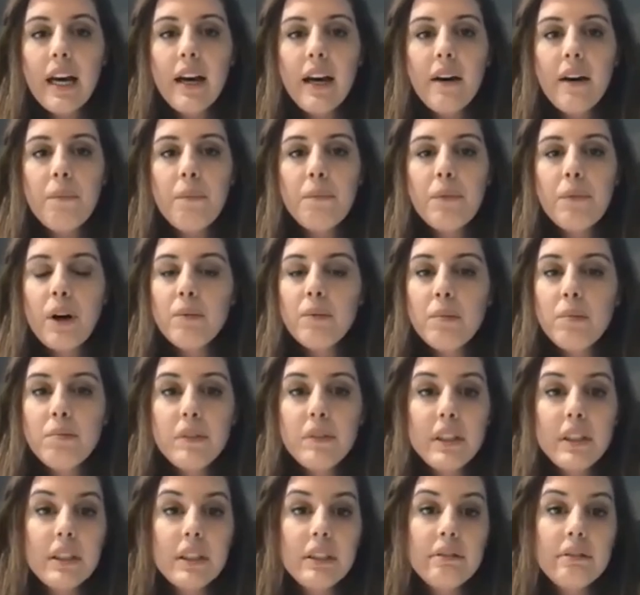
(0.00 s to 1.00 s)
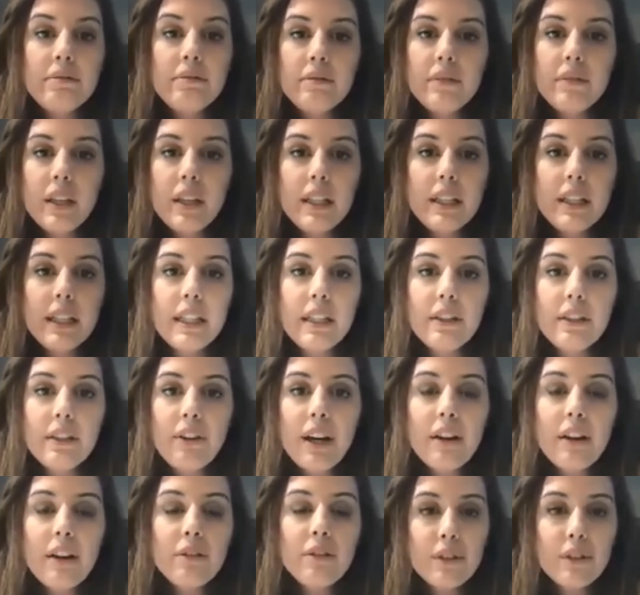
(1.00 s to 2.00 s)
Probably in a
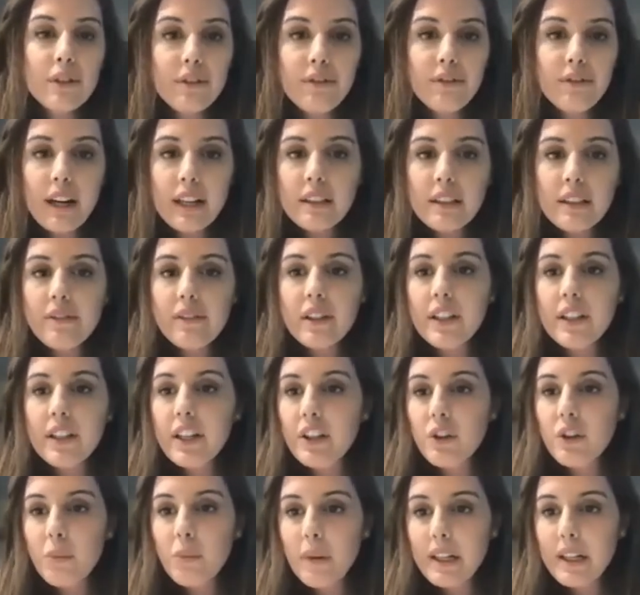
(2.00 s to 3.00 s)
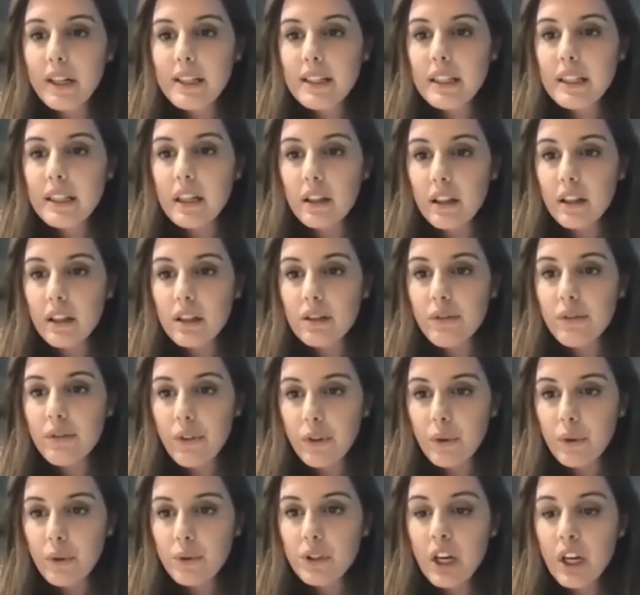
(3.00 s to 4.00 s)
regular refractive clinic, you might see a lot of
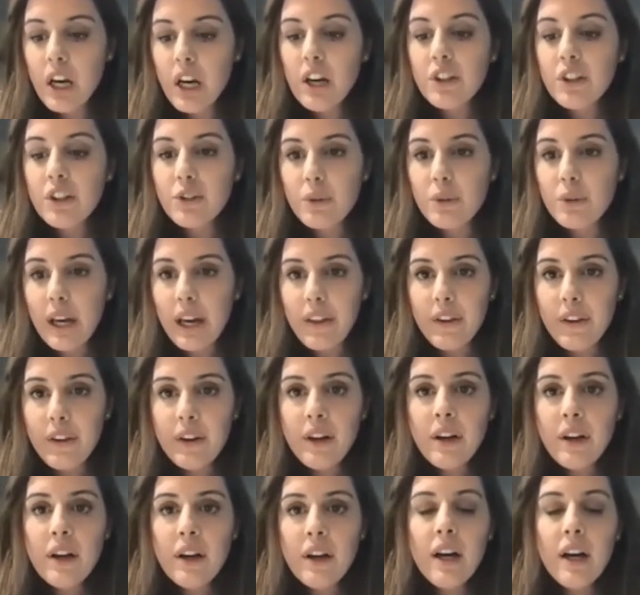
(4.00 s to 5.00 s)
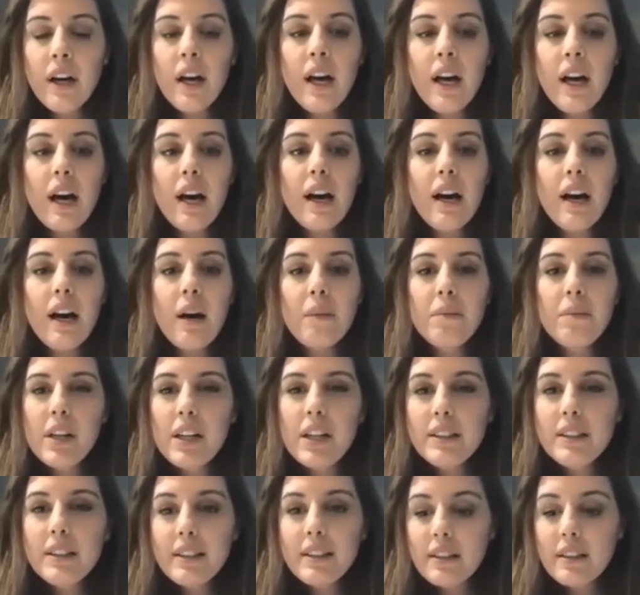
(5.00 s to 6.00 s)
those together. I'm going
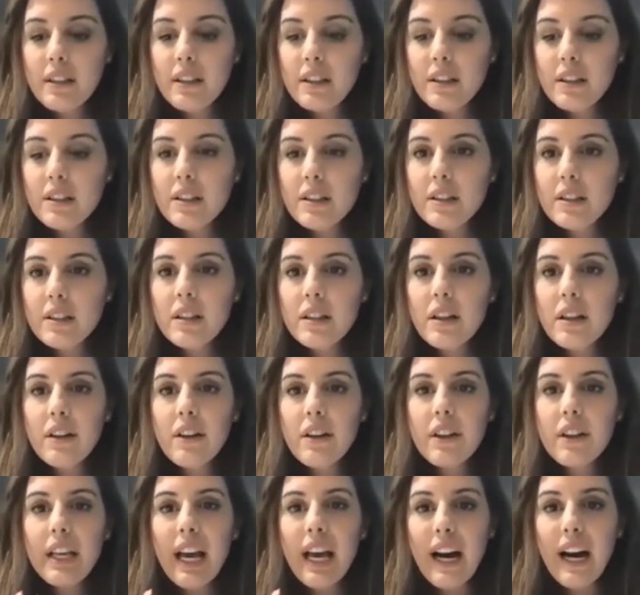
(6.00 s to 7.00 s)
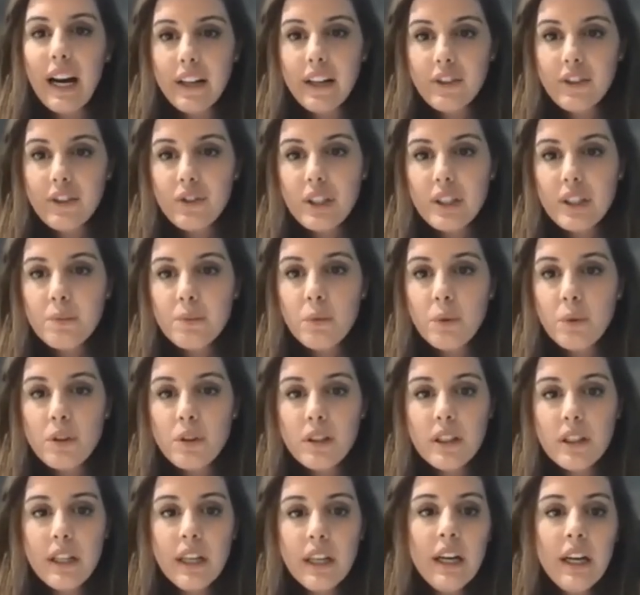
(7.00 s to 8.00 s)
to discuss the eye trace
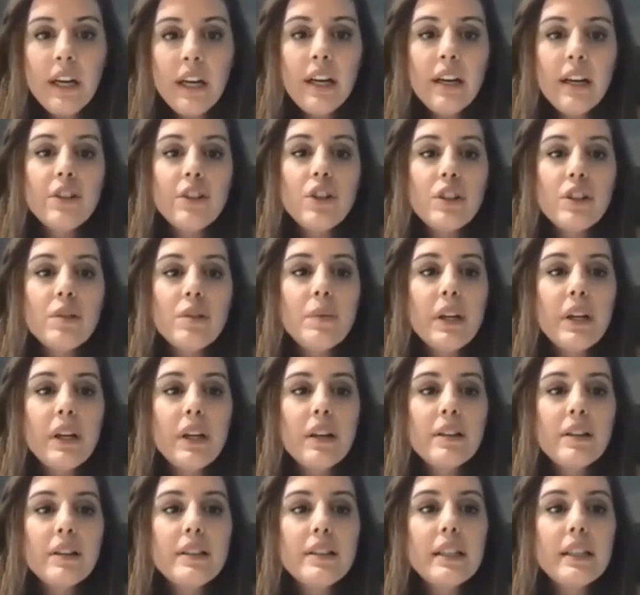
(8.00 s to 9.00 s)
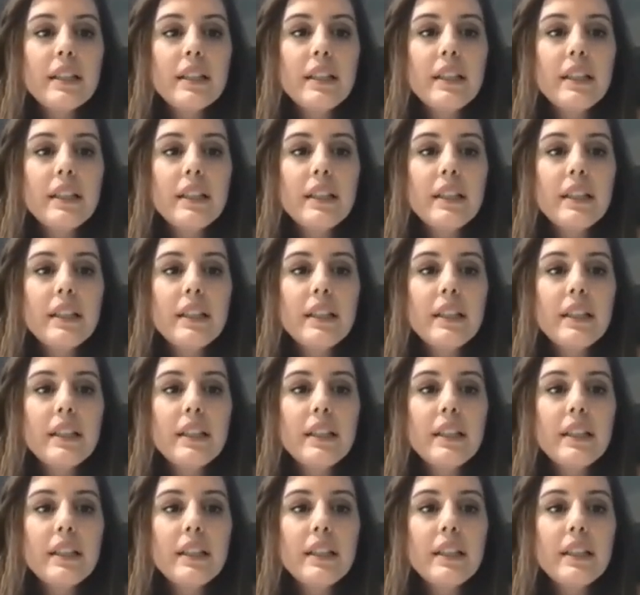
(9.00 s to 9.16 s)
mostly, just because it